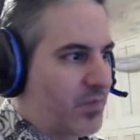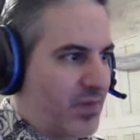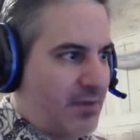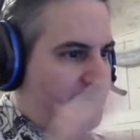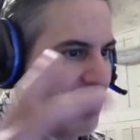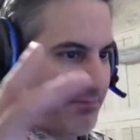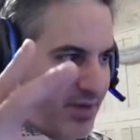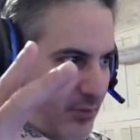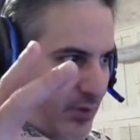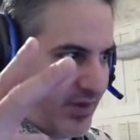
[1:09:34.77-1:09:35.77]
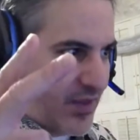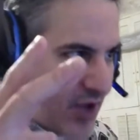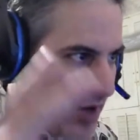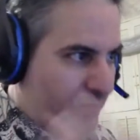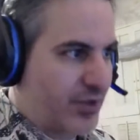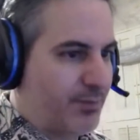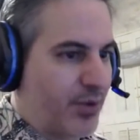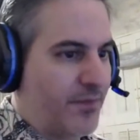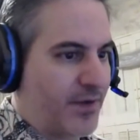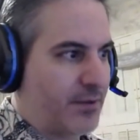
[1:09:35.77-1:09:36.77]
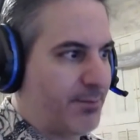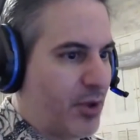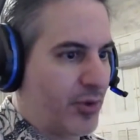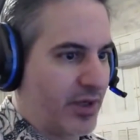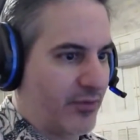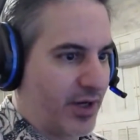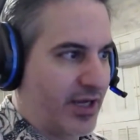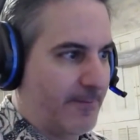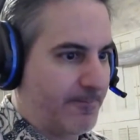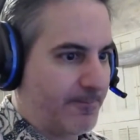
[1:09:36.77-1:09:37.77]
They picked what they thought was the perfect opponent, right?